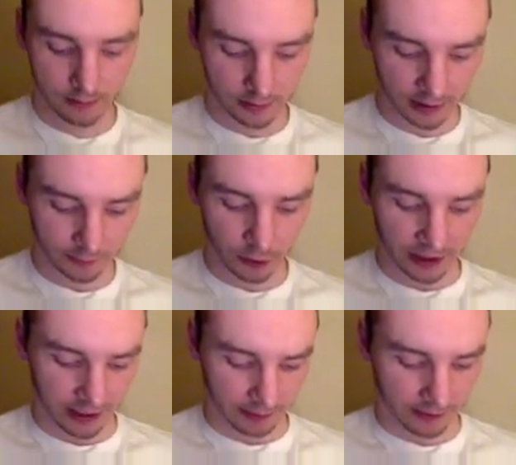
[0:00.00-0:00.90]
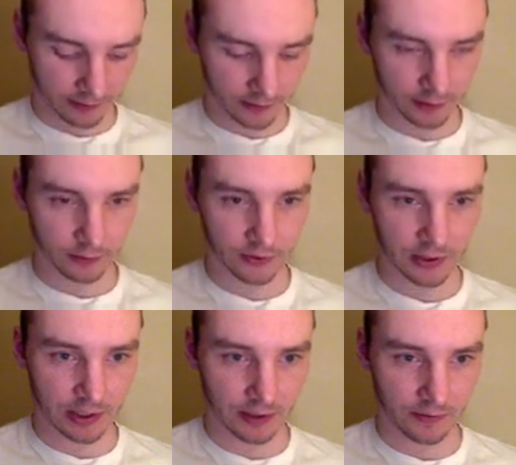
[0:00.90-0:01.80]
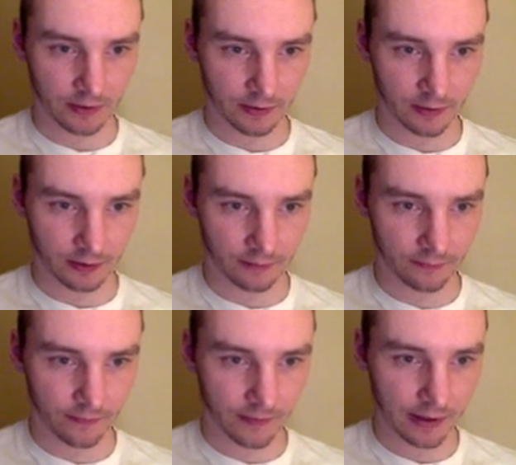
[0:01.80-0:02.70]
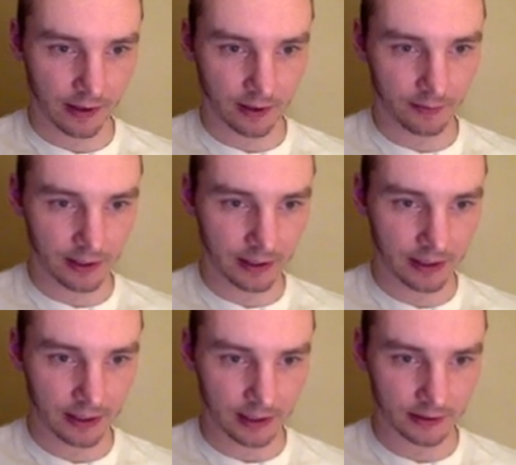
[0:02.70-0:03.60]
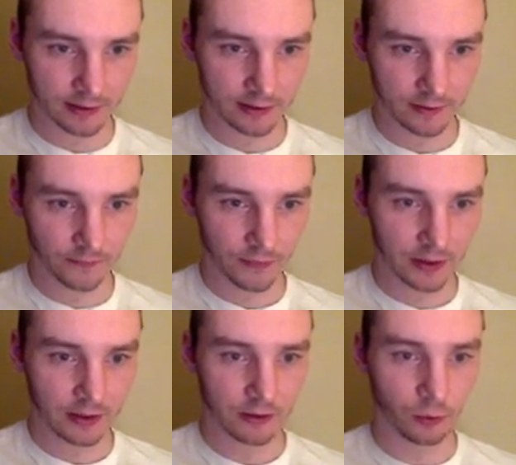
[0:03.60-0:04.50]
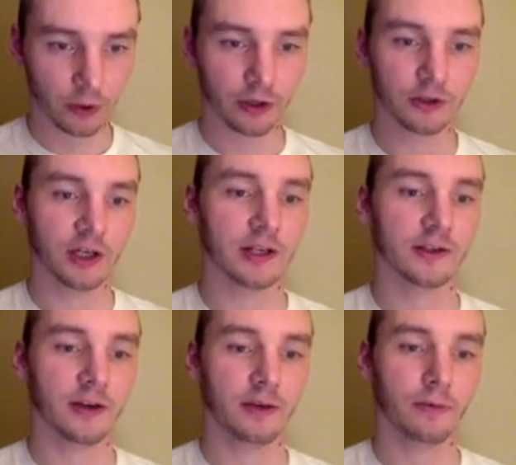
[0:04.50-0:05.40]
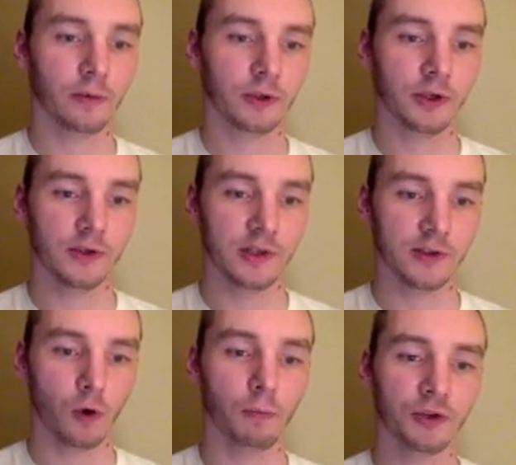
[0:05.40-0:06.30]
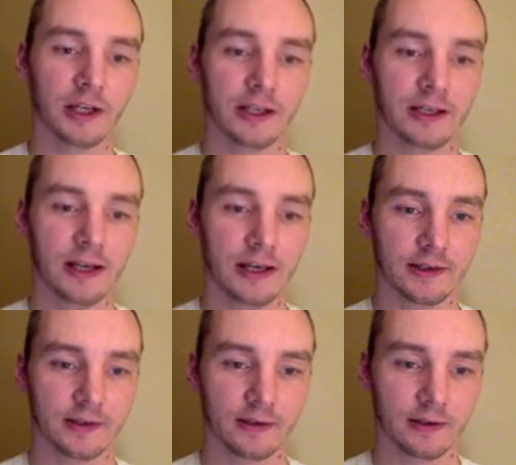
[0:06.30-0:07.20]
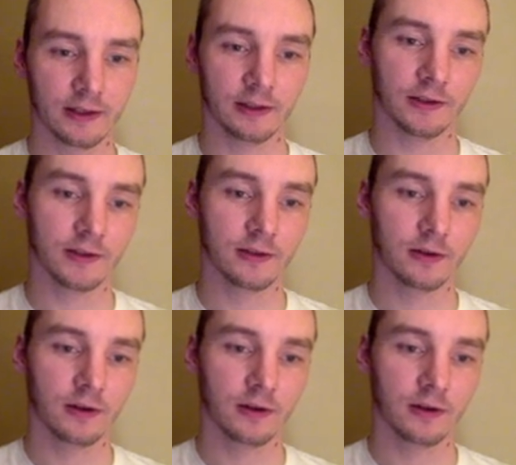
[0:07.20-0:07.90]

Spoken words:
exploding enemy? So we'll say if enemy hit, we want to check its type, which is its object index. That is,